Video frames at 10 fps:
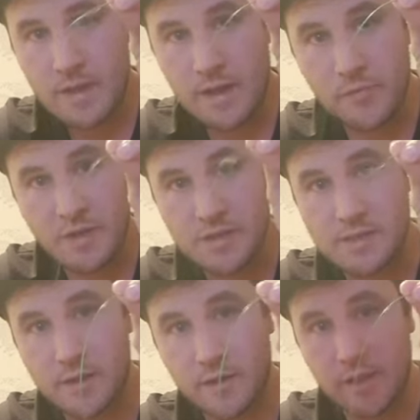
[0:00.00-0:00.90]
and this
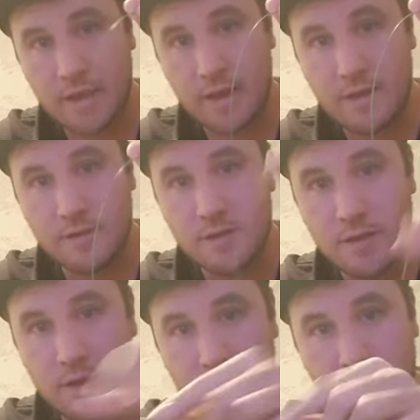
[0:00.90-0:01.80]
is the thick end,
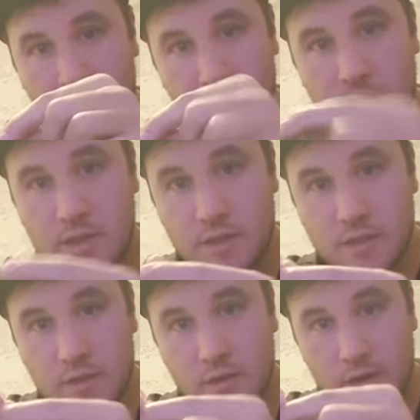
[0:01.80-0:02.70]
and this is
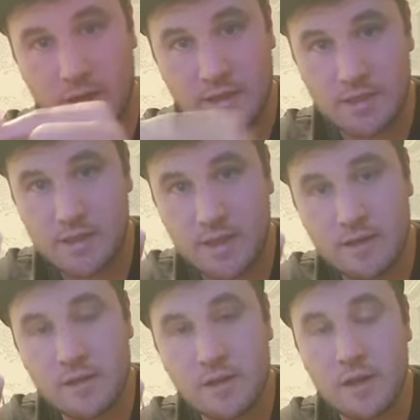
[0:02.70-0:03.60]
the lightest
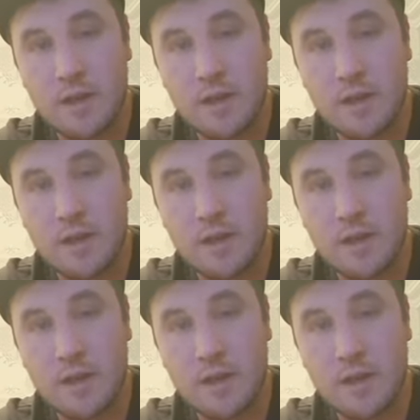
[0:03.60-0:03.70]
end.